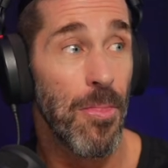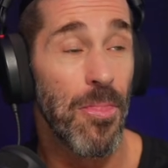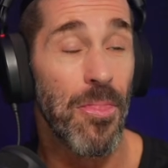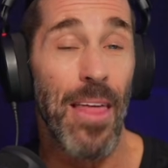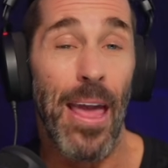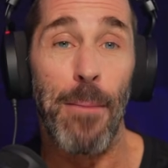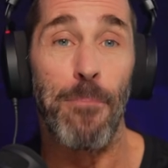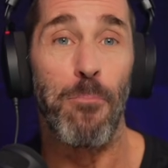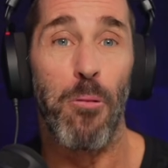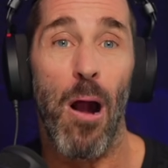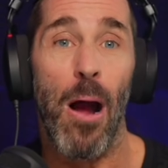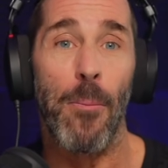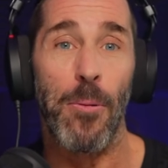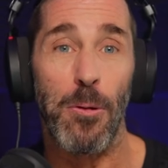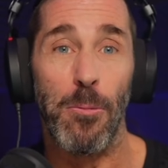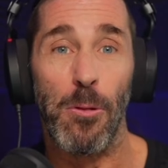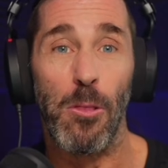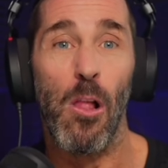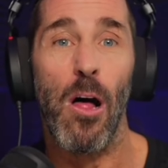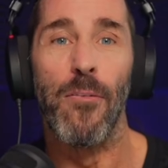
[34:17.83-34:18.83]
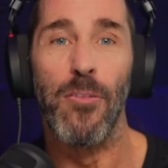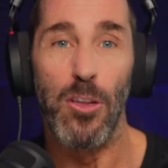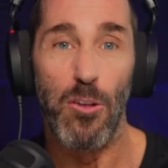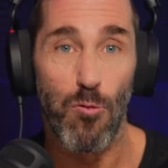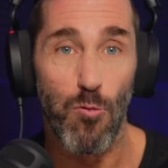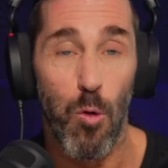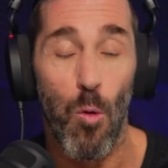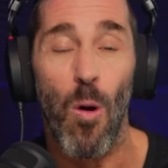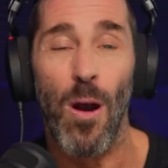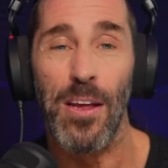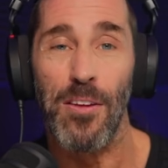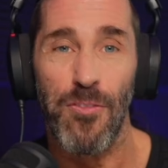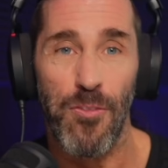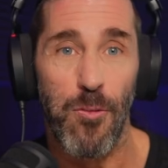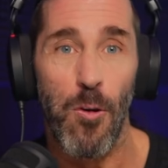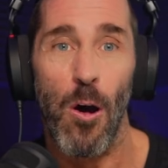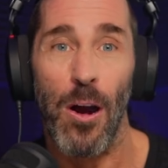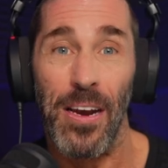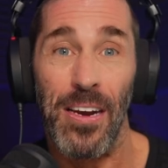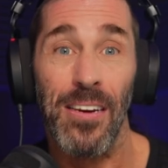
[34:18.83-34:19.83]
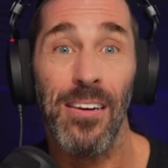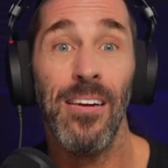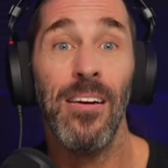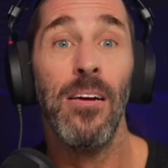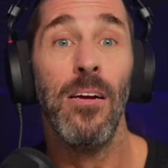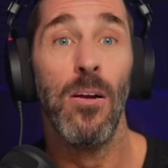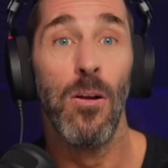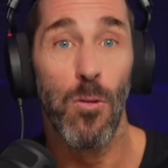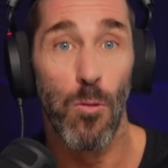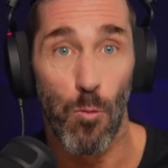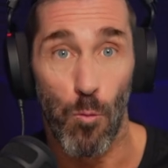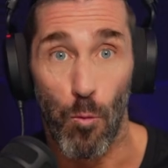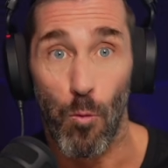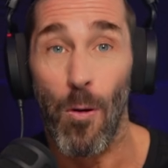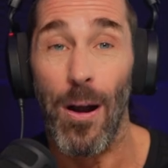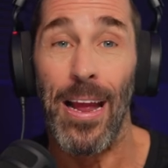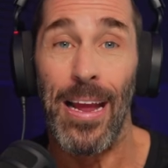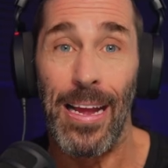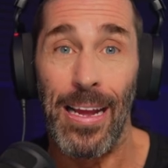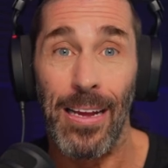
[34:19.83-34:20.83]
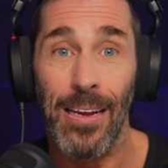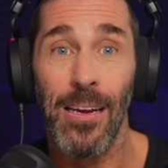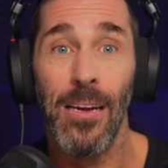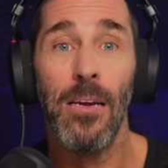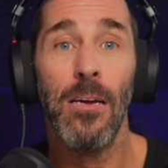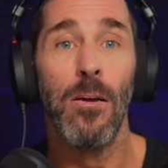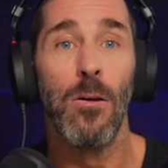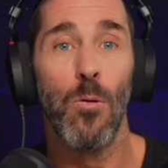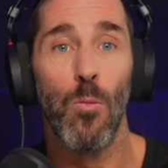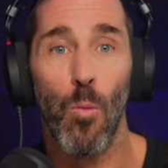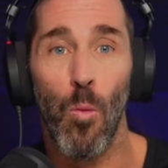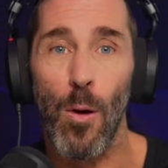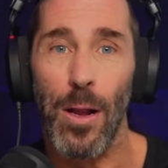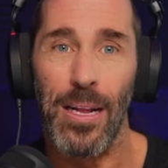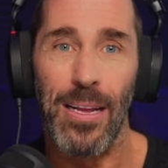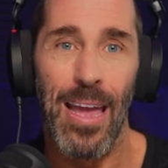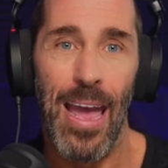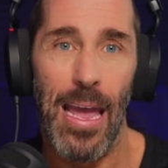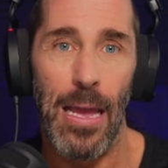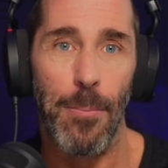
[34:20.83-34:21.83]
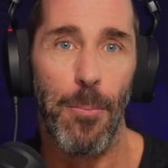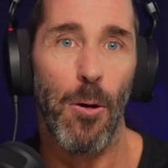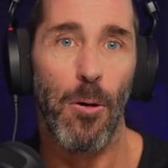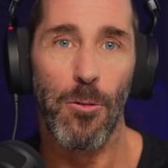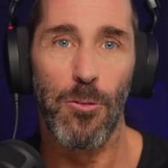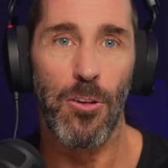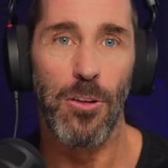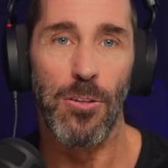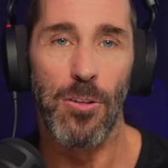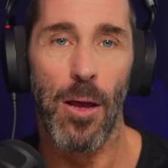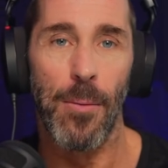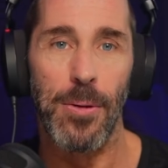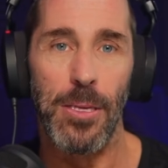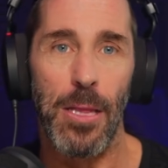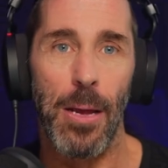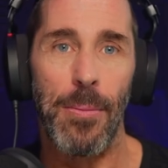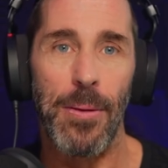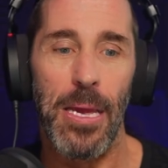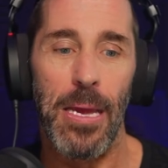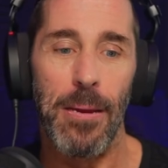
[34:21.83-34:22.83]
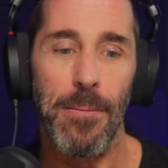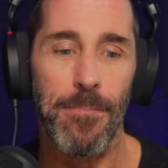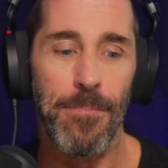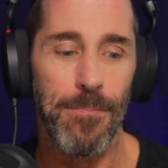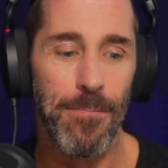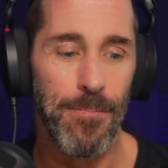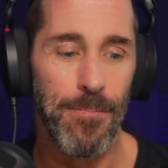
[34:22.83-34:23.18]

they probably would love a 20-foot ring with cables in WWE.